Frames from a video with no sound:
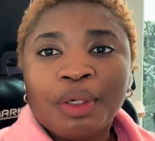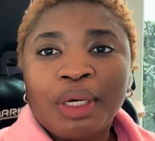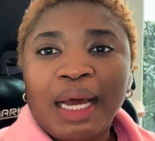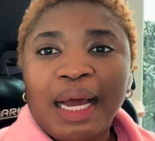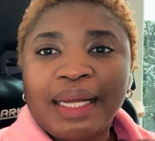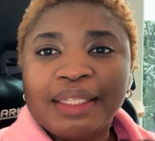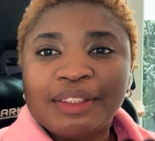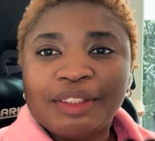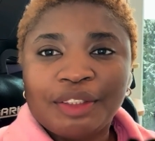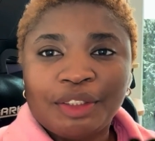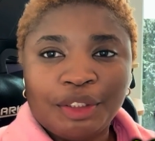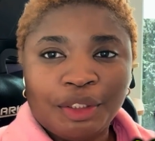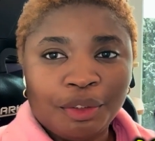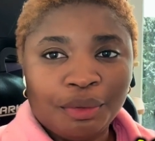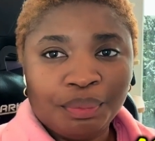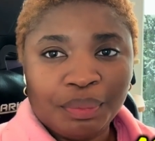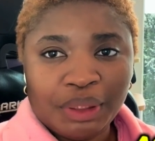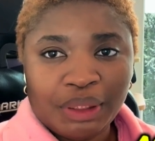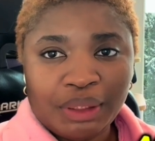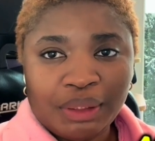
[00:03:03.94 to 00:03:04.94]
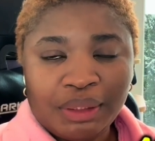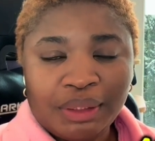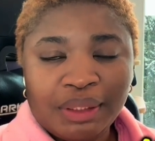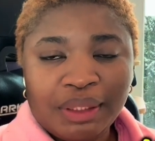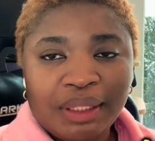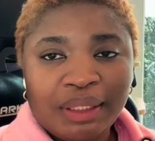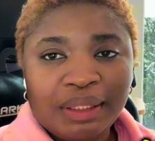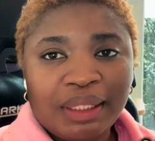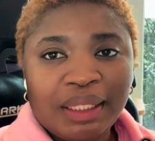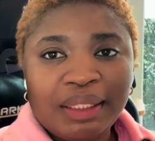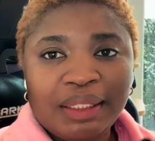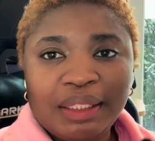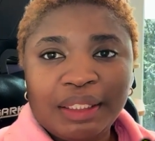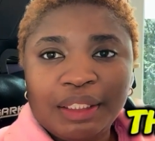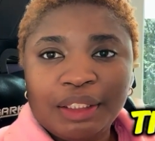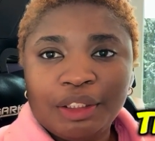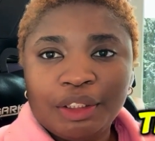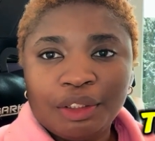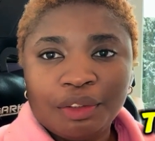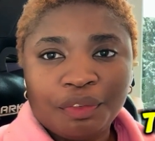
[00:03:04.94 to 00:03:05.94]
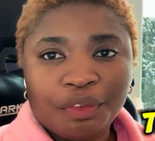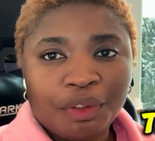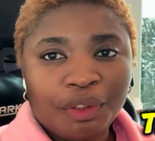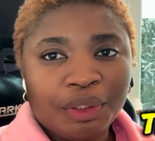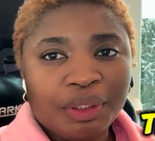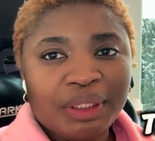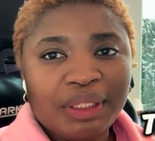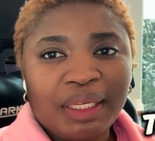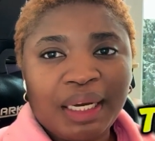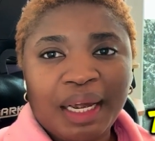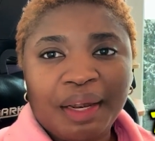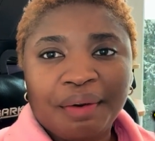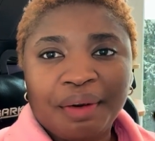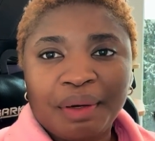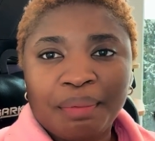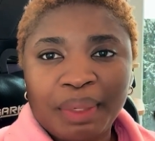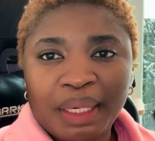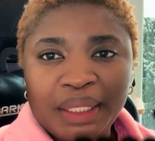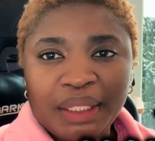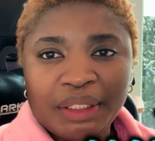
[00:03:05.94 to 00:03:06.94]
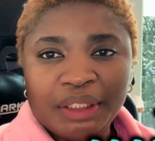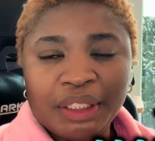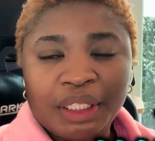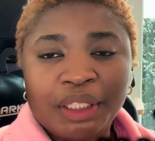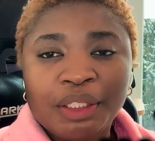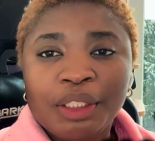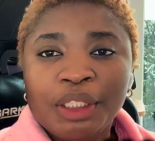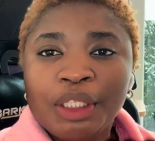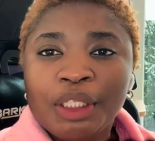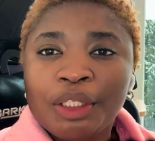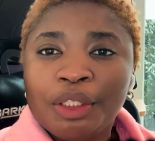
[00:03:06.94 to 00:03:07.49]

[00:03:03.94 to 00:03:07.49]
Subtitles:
not assuming that the interviewer or the hiring manager